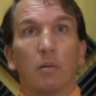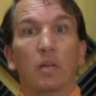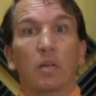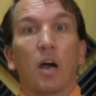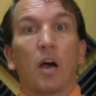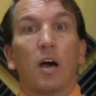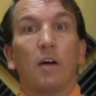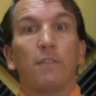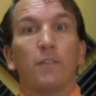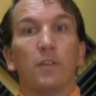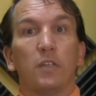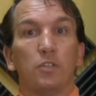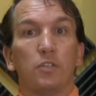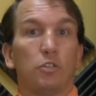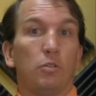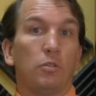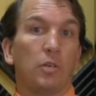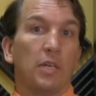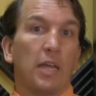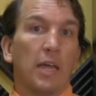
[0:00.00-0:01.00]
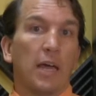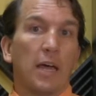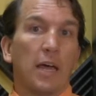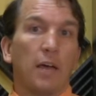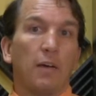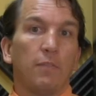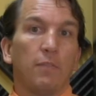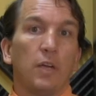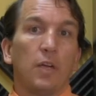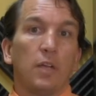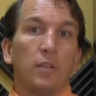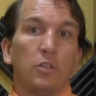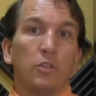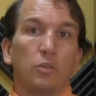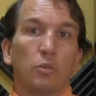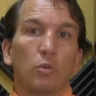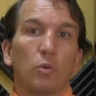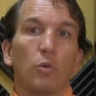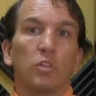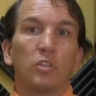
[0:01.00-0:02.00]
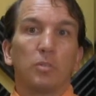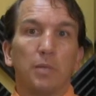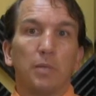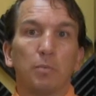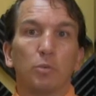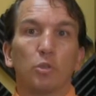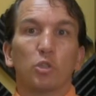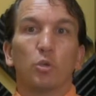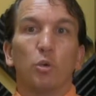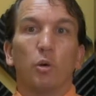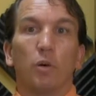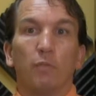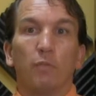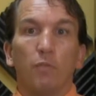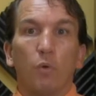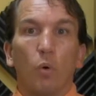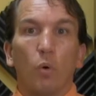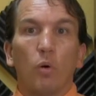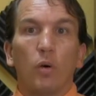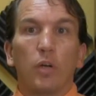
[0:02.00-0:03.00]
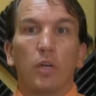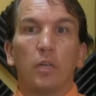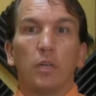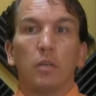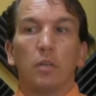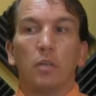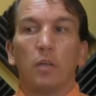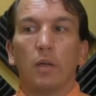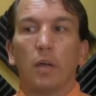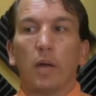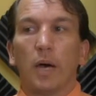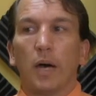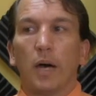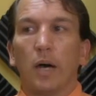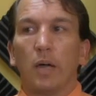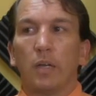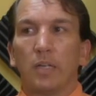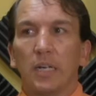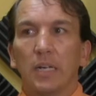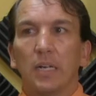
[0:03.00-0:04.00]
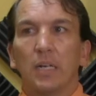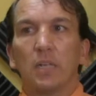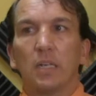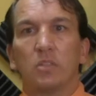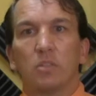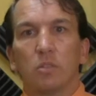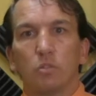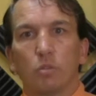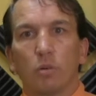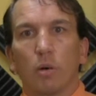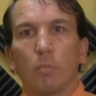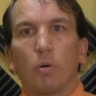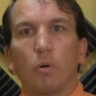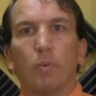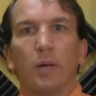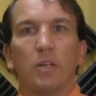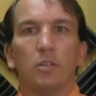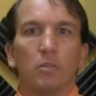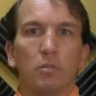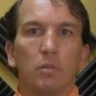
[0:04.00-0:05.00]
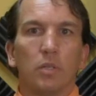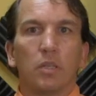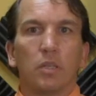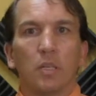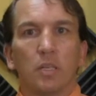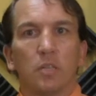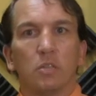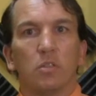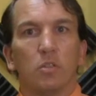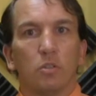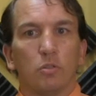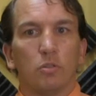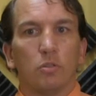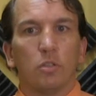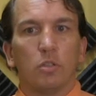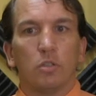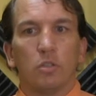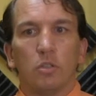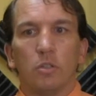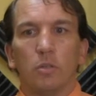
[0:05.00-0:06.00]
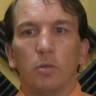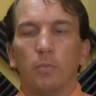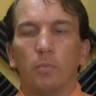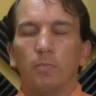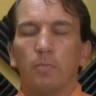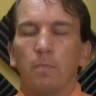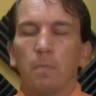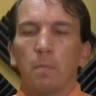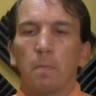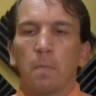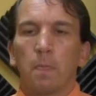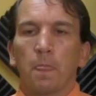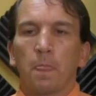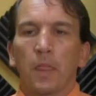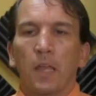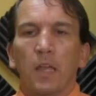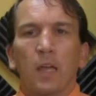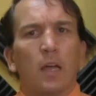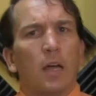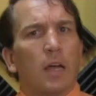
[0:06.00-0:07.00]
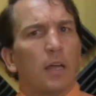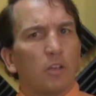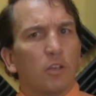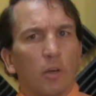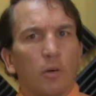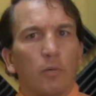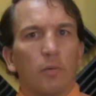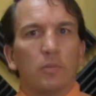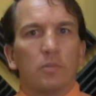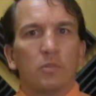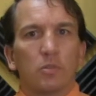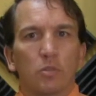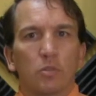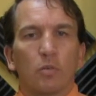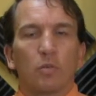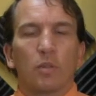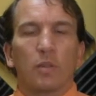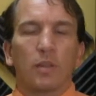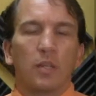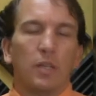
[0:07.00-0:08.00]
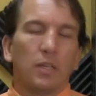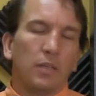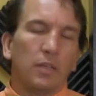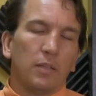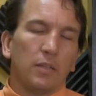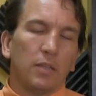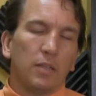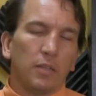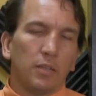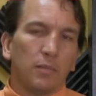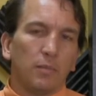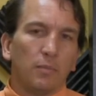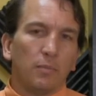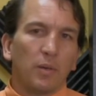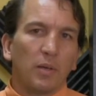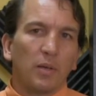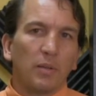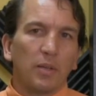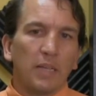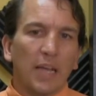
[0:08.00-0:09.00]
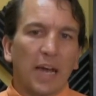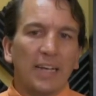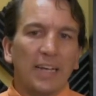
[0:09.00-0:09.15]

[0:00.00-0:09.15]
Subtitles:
confidence you can have that you're going to be able to avoid getting into trouble by doing things that you shouldn't do. The